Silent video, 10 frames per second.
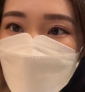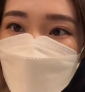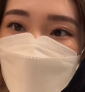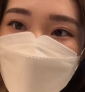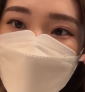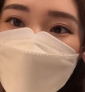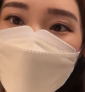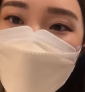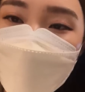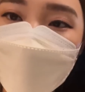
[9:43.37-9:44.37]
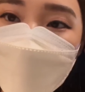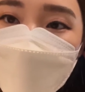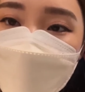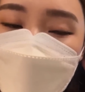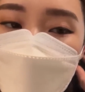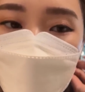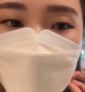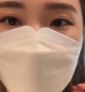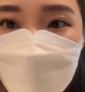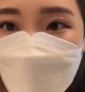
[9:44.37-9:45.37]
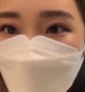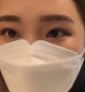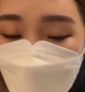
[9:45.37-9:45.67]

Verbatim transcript: my first cup of coffee in four